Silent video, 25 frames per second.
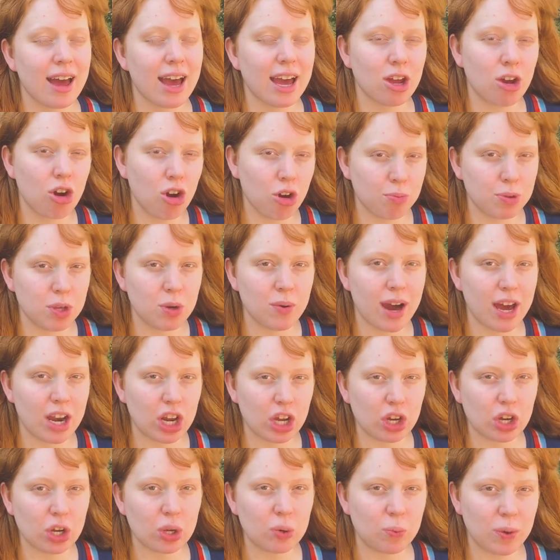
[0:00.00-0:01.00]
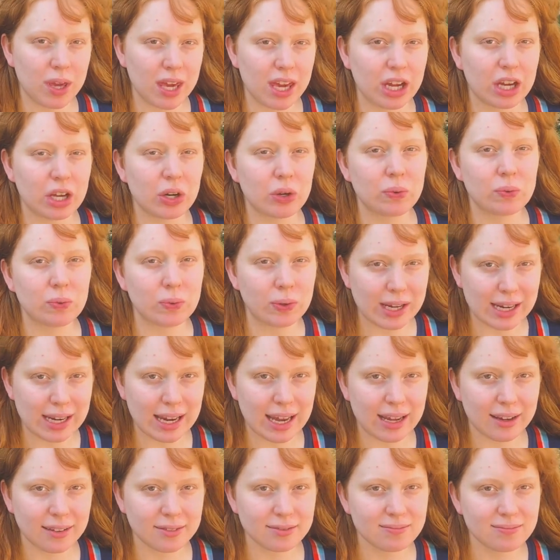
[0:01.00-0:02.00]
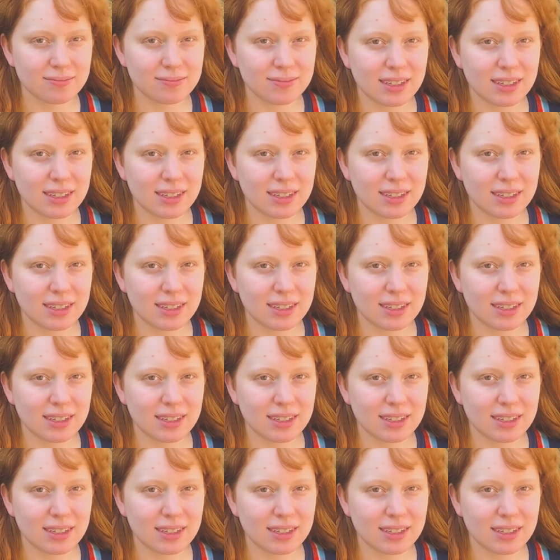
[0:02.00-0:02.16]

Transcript: I hope you had a good week reading.